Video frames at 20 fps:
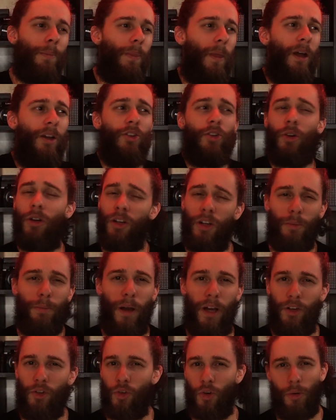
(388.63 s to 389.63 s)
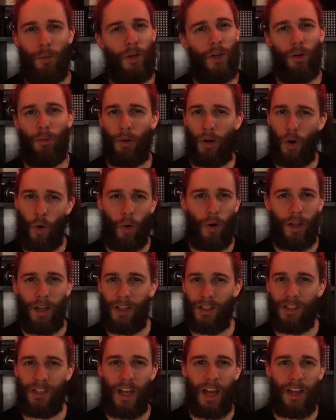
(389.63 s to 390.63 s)
and you're in your bedroom and you're recording
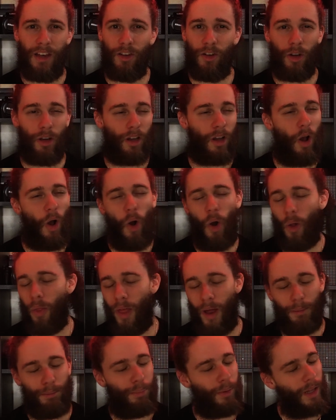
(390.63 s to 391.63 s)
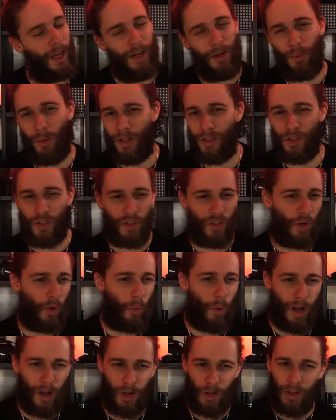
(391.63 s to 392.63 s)
a set and you're like, oh, that blend went so
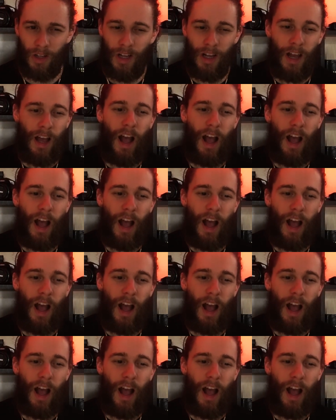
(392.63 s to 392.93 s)
well.